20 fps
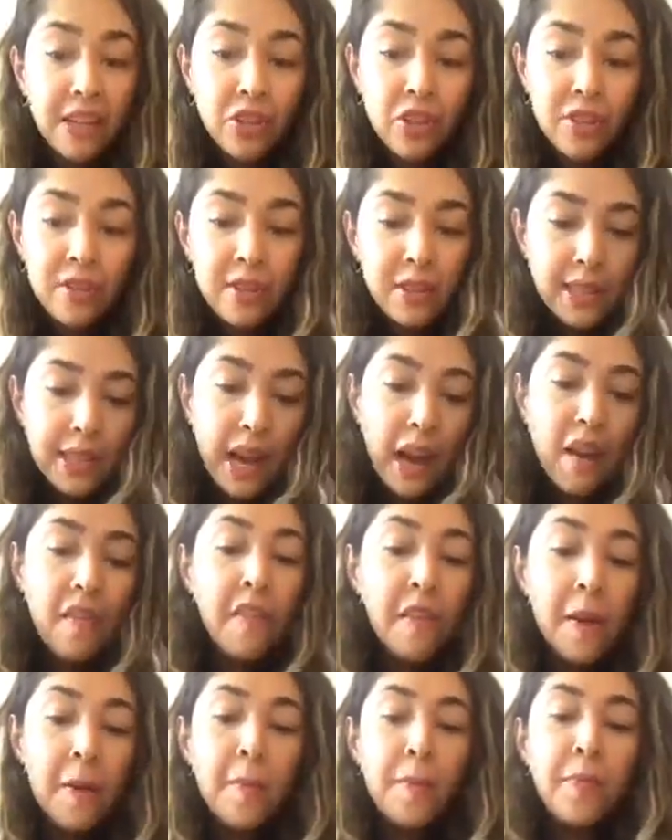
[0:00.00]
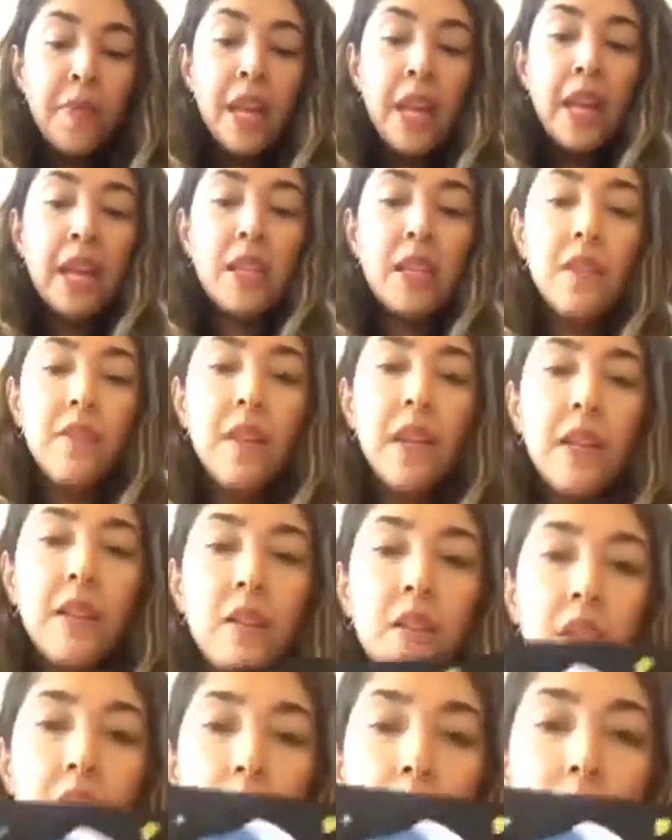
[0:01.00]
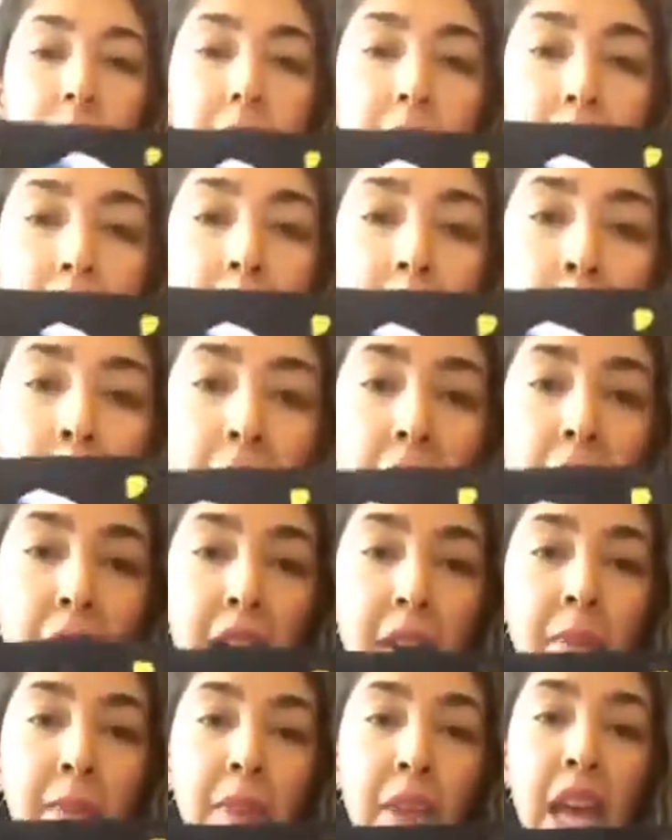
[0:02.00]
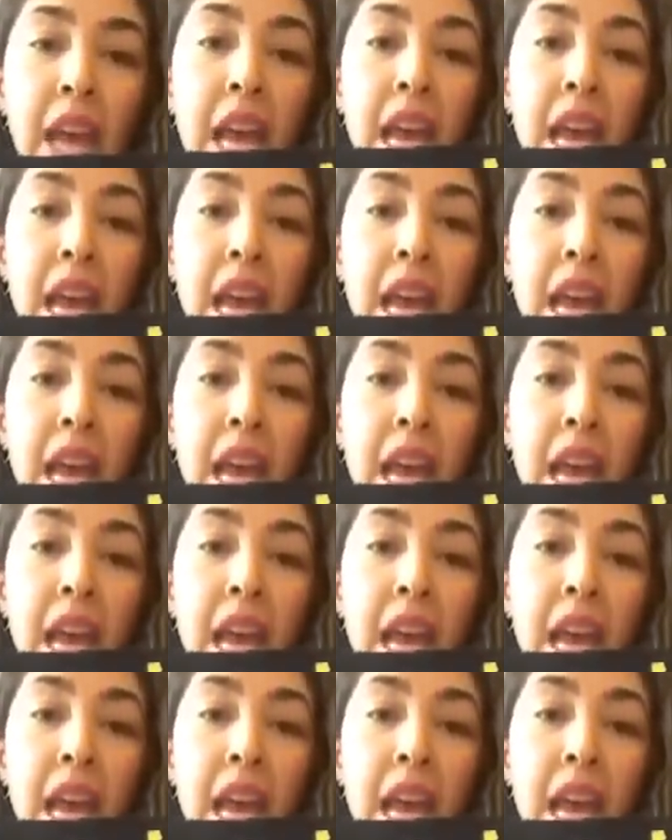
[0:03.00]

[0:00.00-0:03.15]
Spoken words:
and stuff. Because if you guys notice in mine,